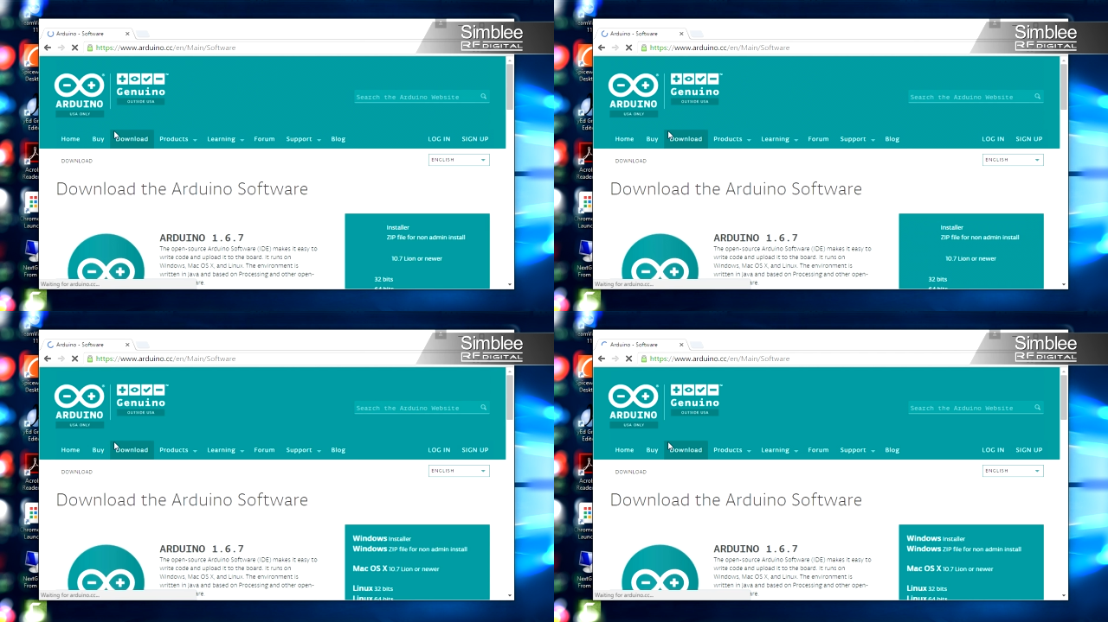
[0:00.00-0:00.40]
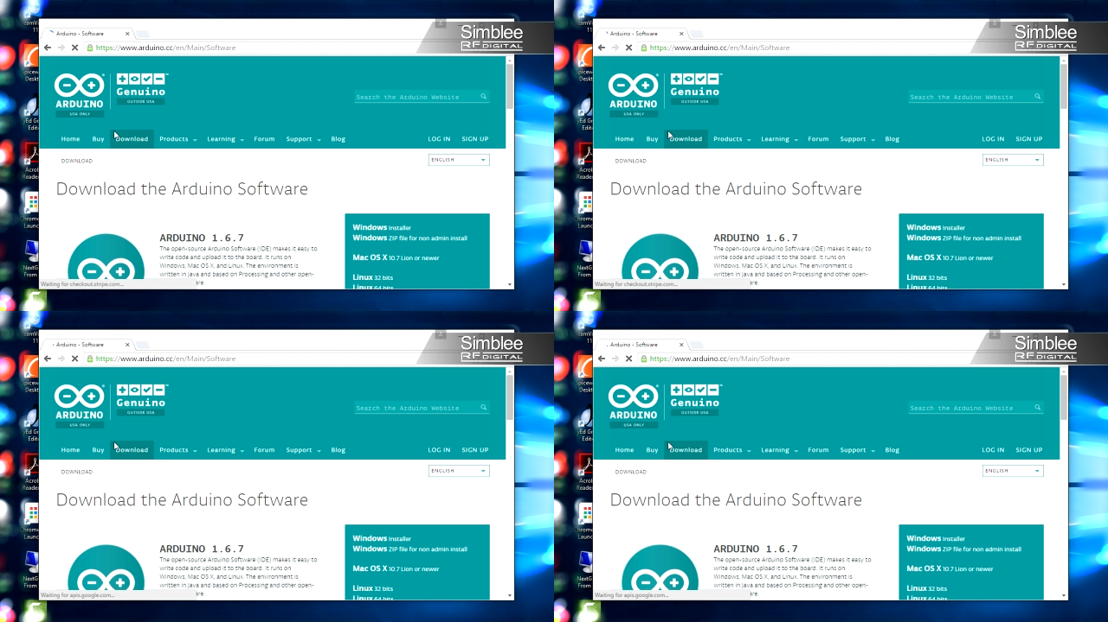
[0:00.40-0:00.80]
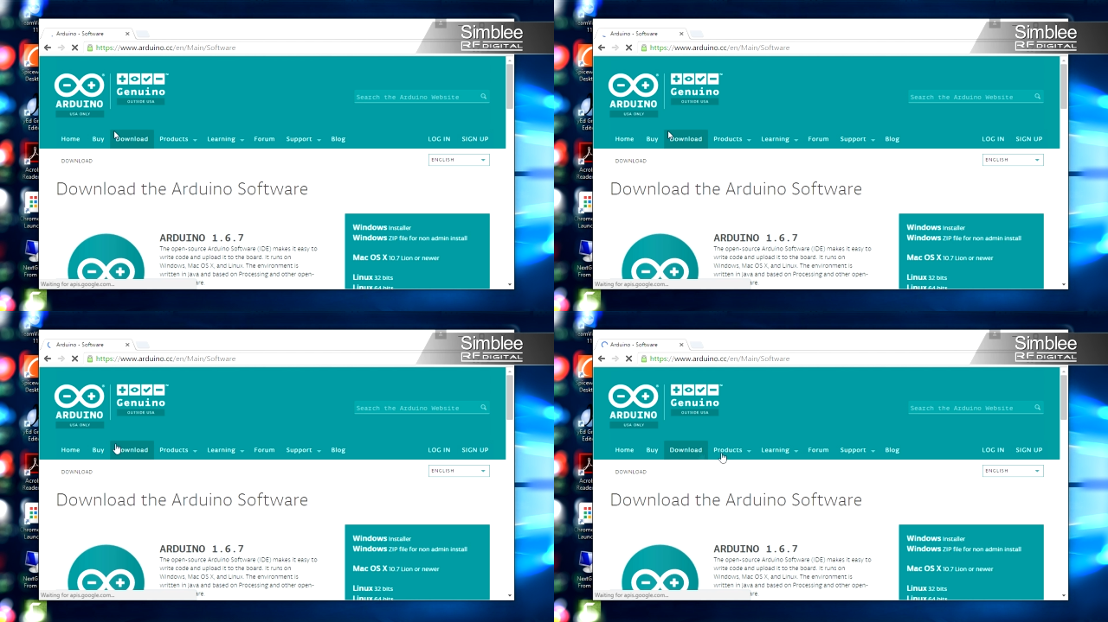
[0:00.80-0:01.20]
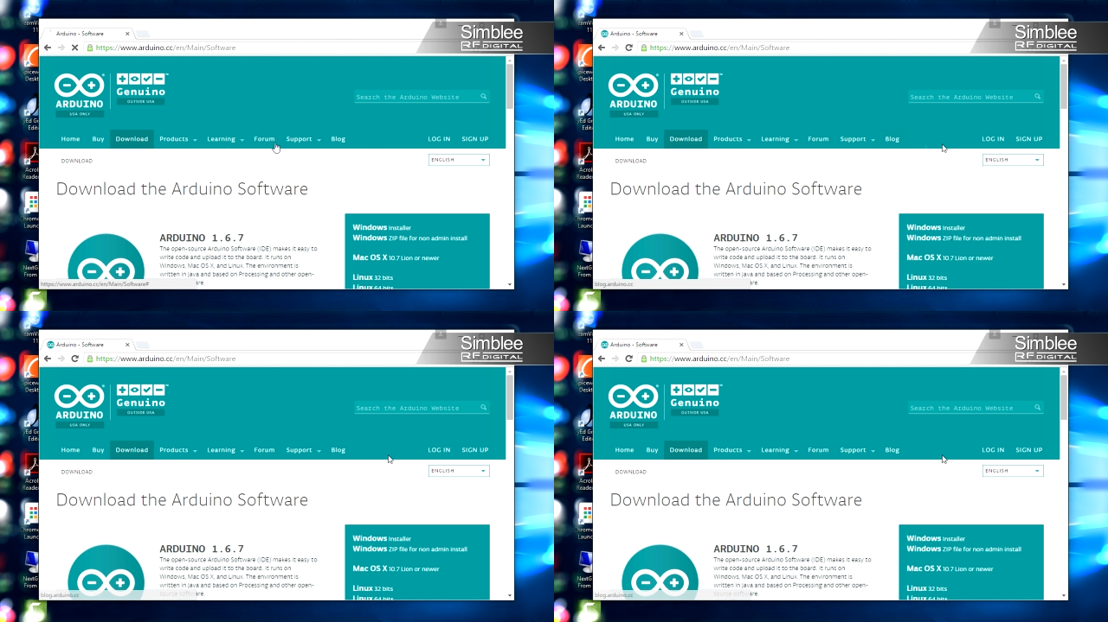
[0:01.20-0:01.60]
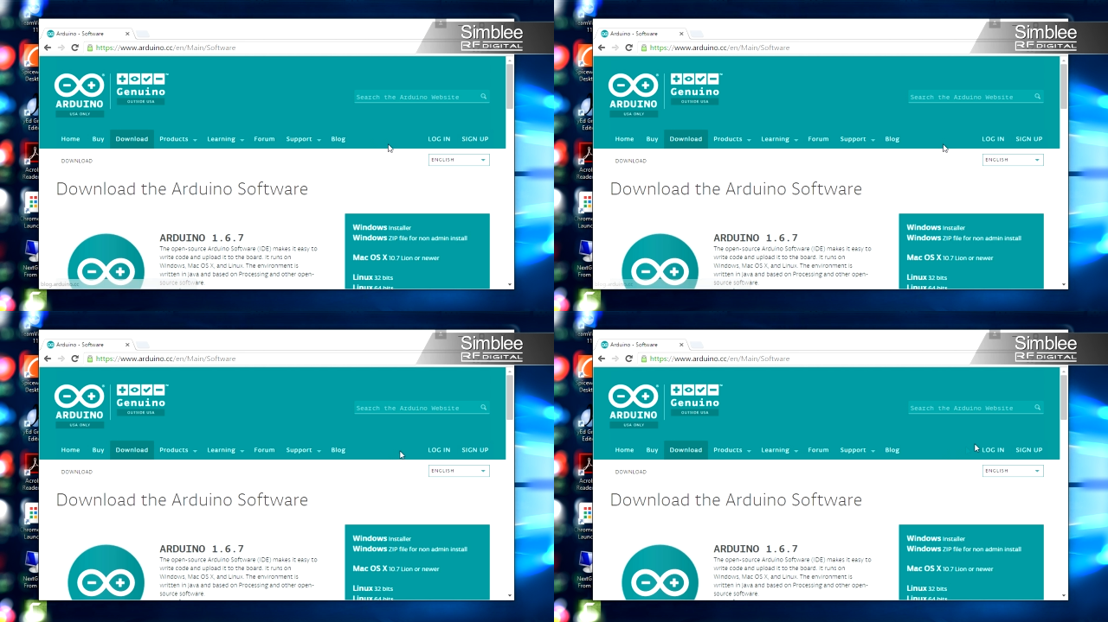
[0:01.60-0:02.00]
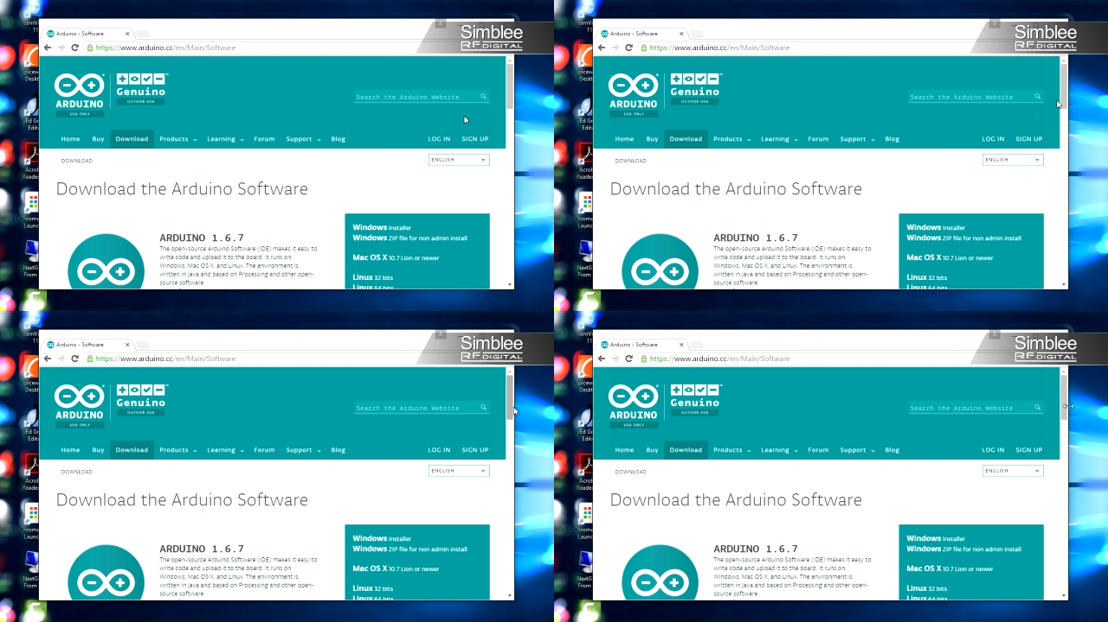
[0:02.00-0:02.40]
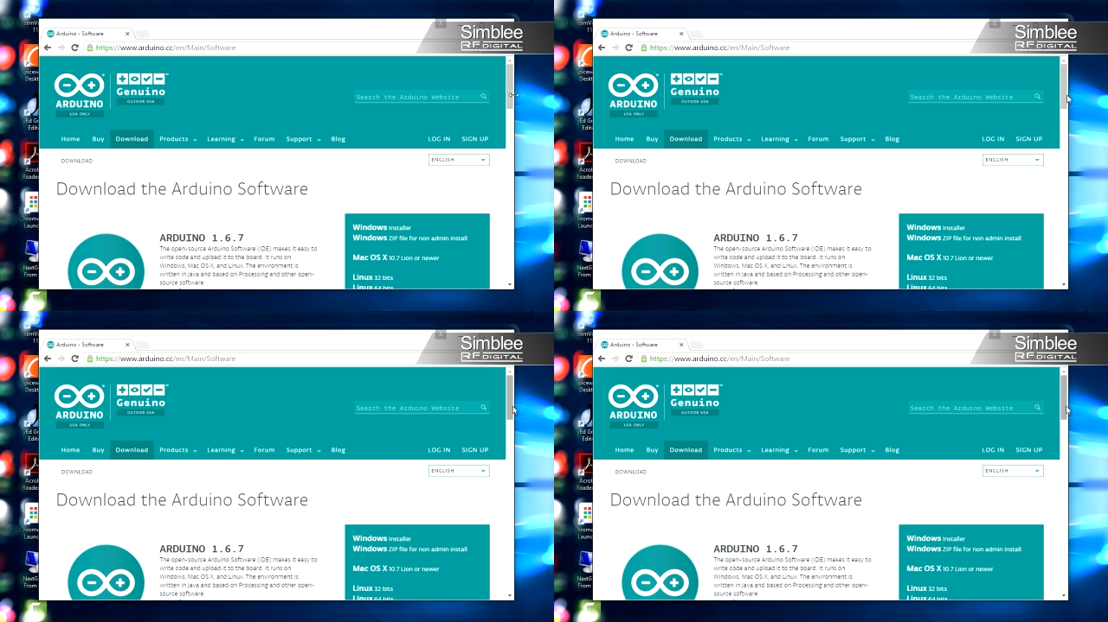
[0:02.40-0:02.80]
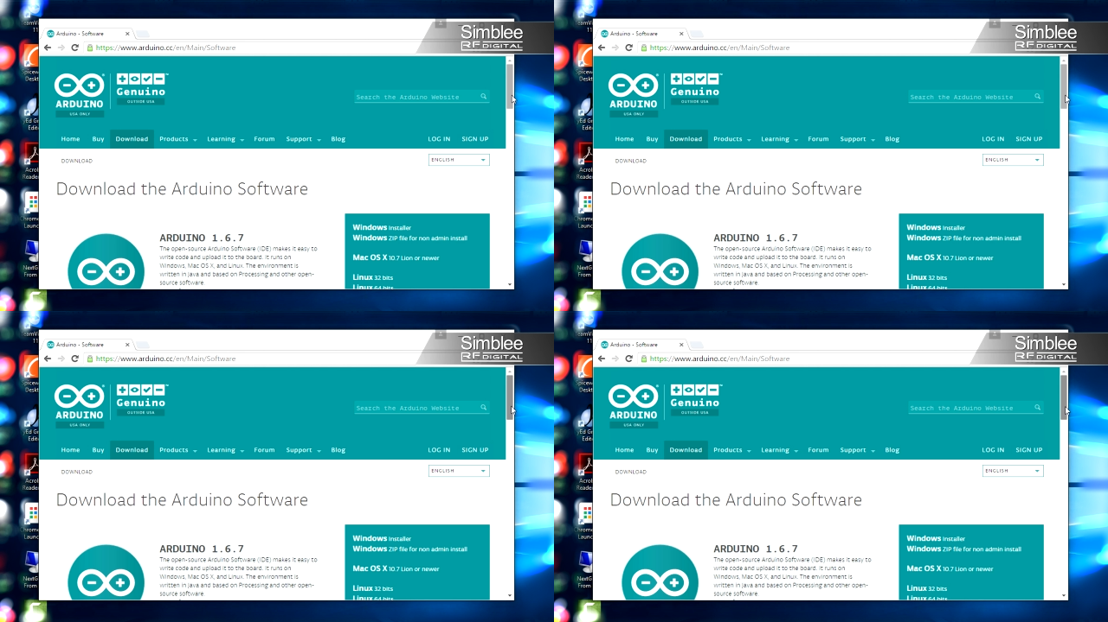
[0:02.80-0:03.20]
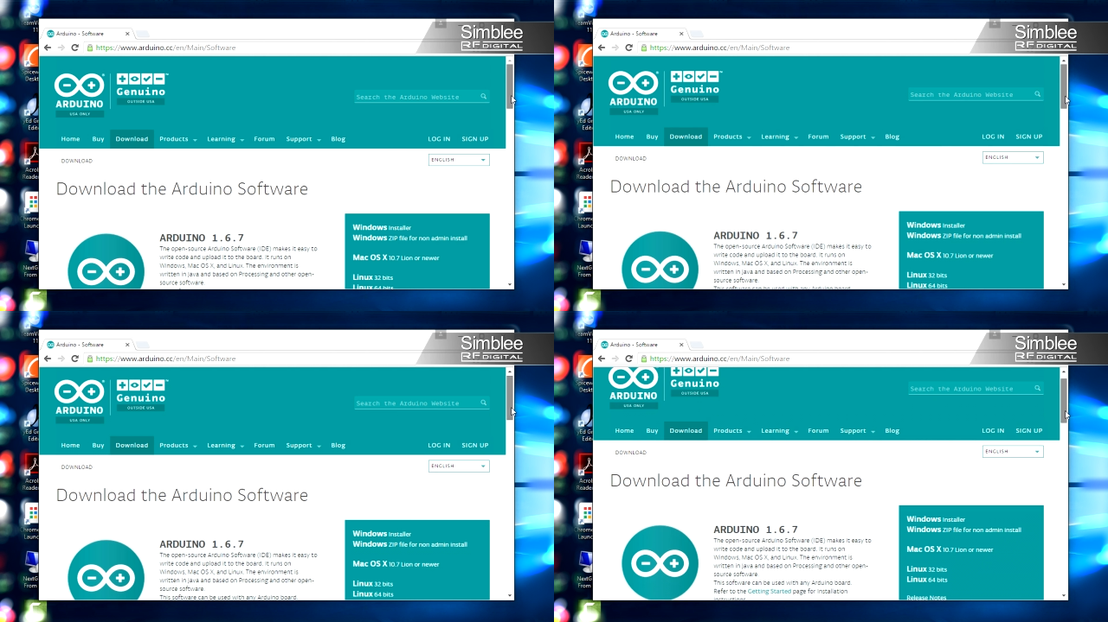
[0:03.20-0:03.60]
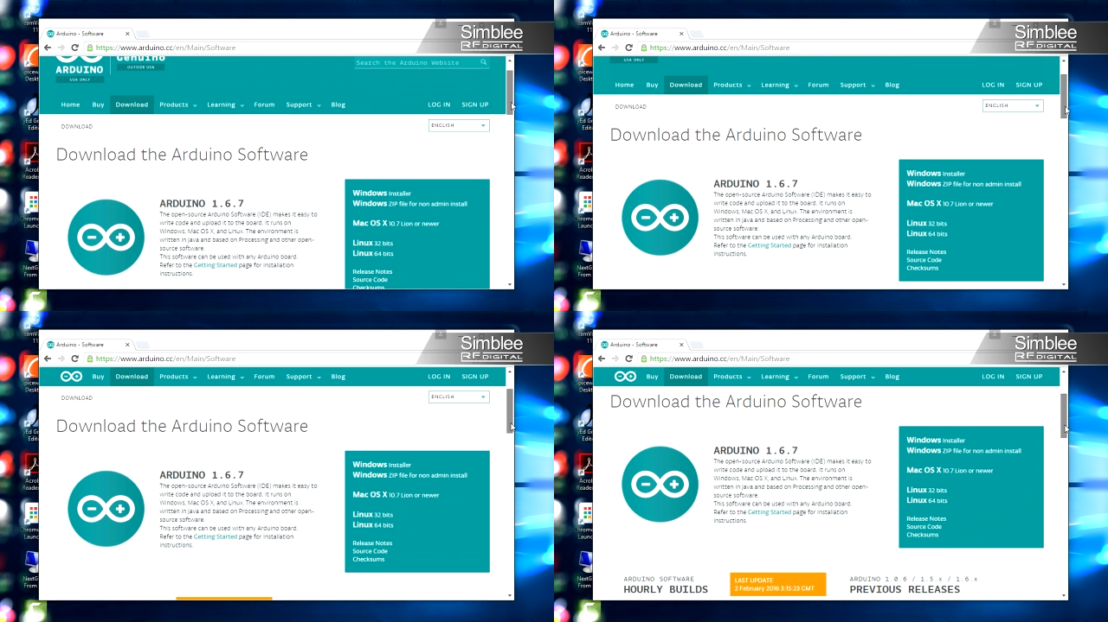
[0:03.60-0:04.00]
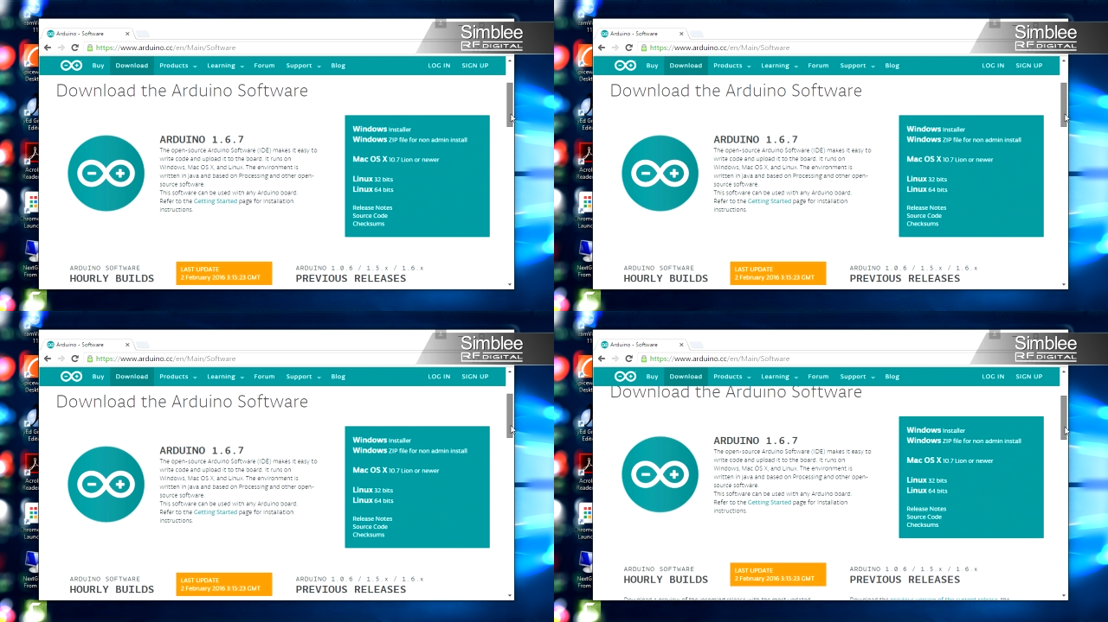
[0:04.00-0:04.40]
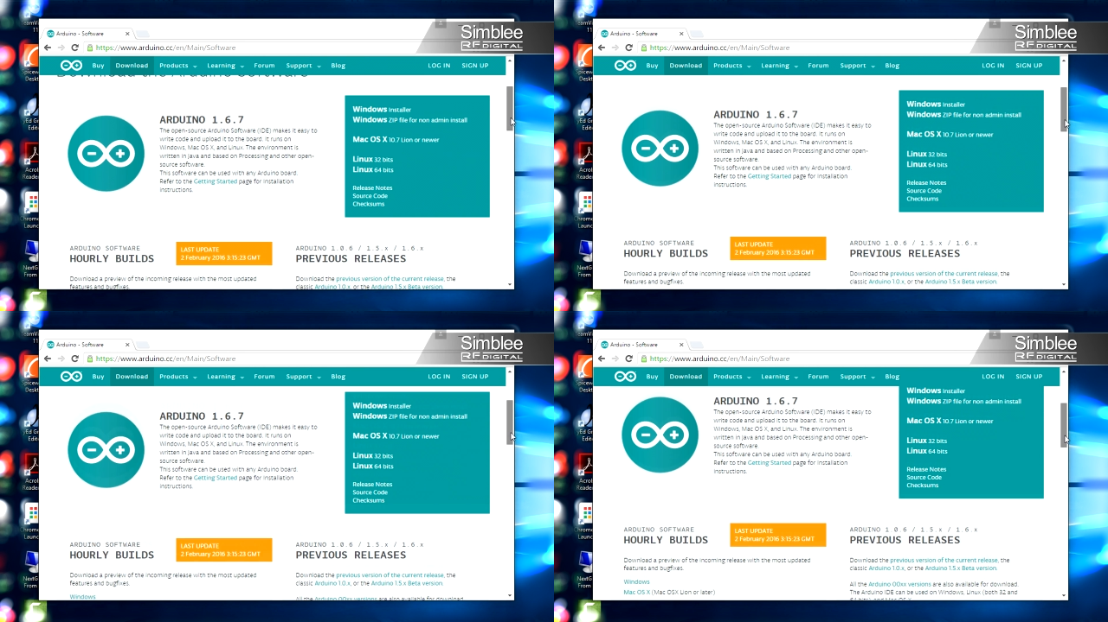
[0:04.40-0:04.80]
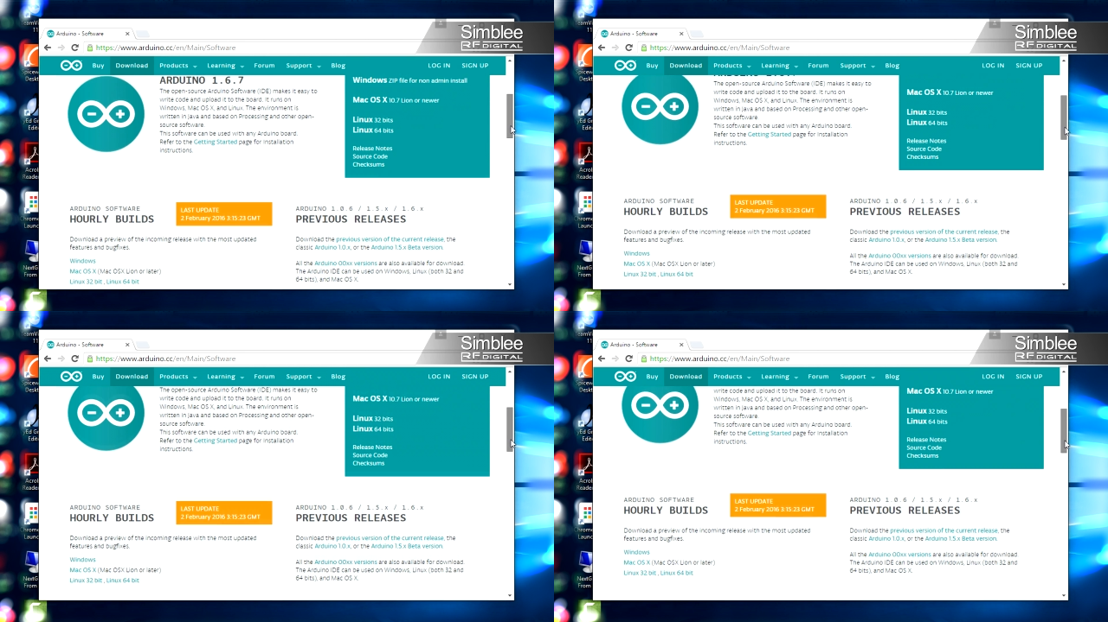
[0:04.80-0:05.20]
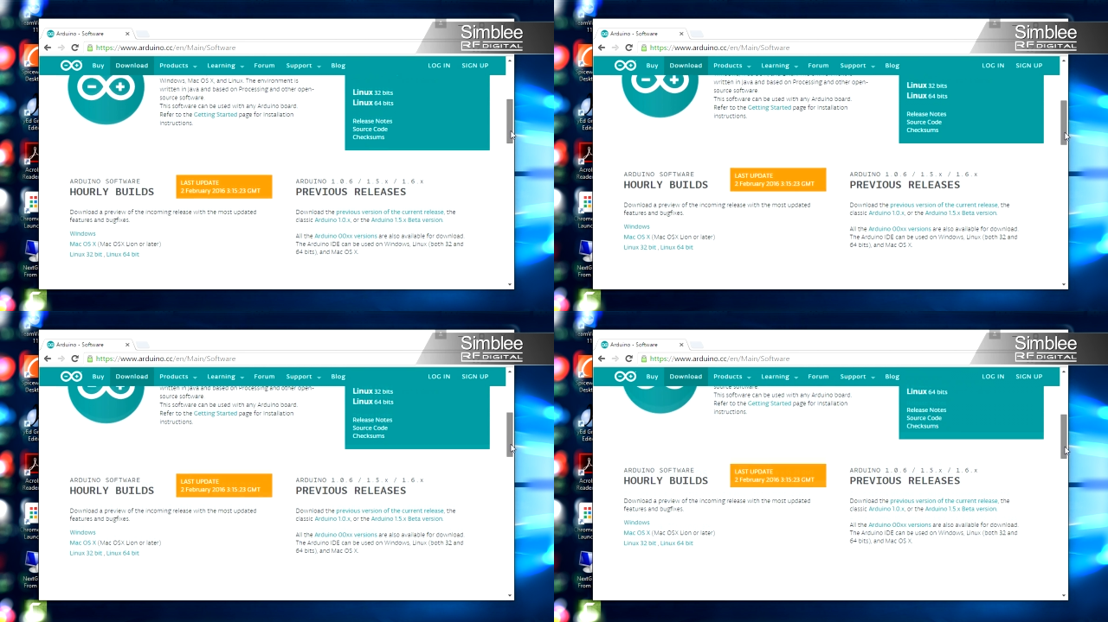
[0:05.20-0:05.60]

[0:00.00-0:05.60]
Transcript: (no speaker visible)